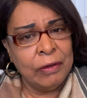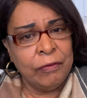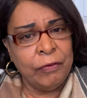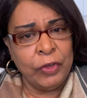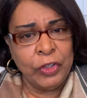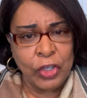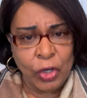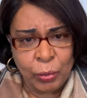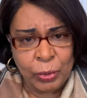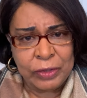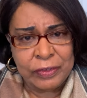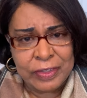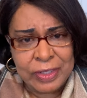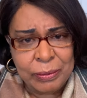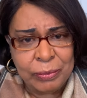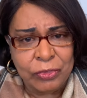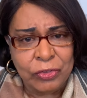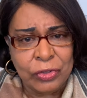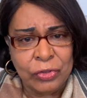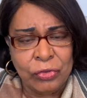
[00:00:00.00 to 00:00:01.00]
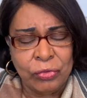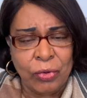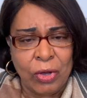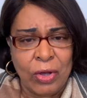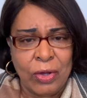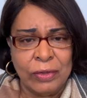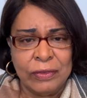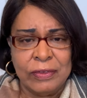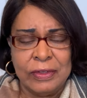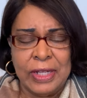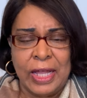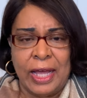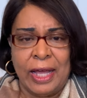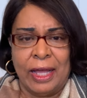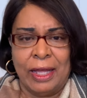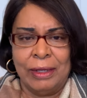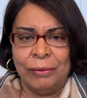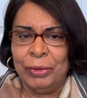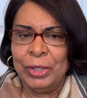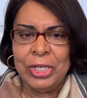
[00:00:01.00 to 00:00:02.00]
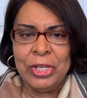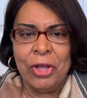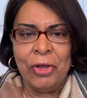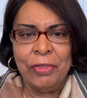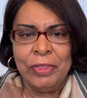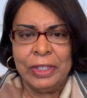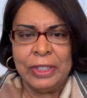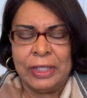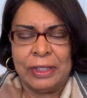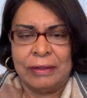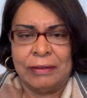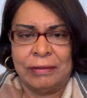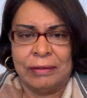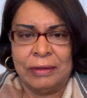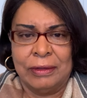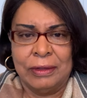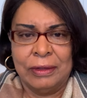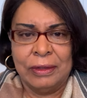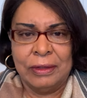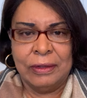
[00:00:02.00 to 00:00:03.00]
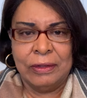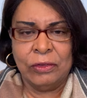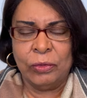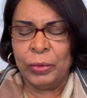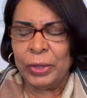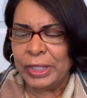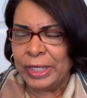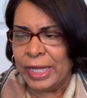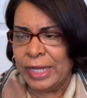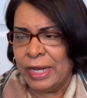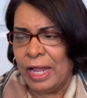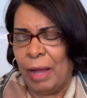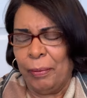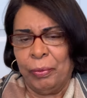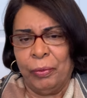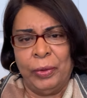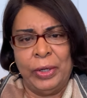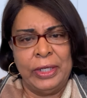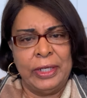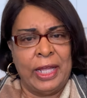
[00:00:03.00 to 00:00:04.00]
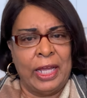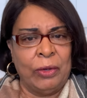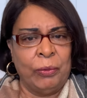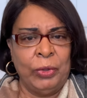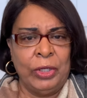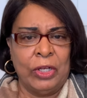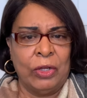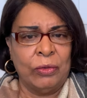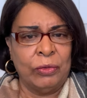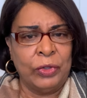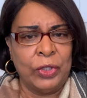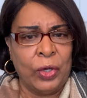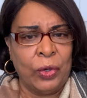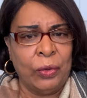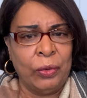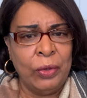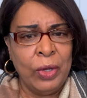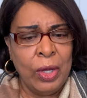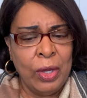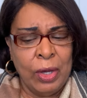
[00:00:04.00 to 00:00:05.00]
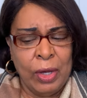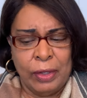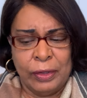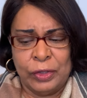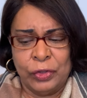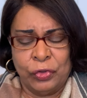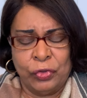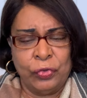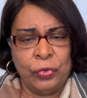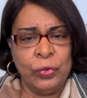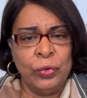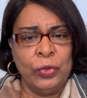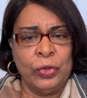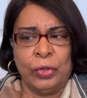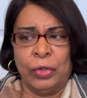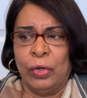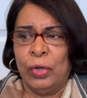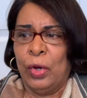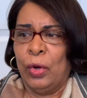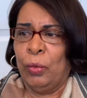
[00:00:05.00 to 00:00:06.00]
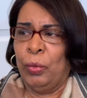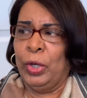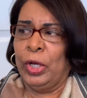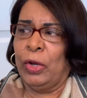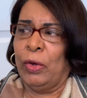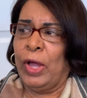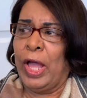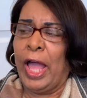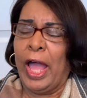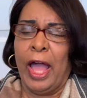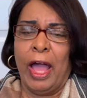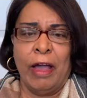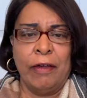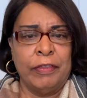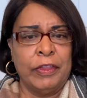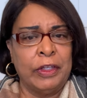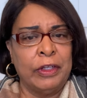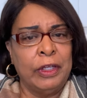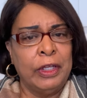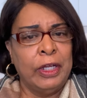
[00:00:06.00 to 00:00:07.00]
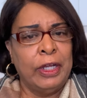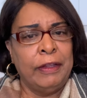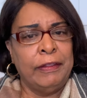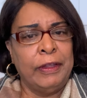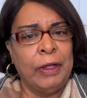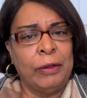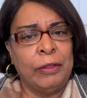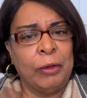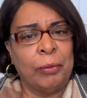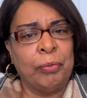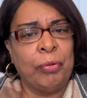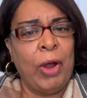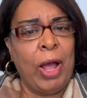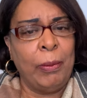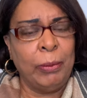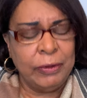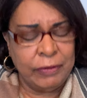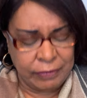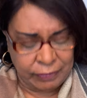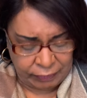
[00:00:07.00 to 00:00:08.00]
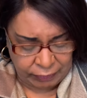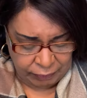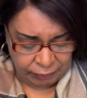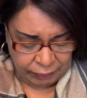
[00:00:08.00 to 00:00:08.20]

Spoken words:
for your redemption draws nigh. We know this. So we can't operate like we don't know the truth, or we don't have the promises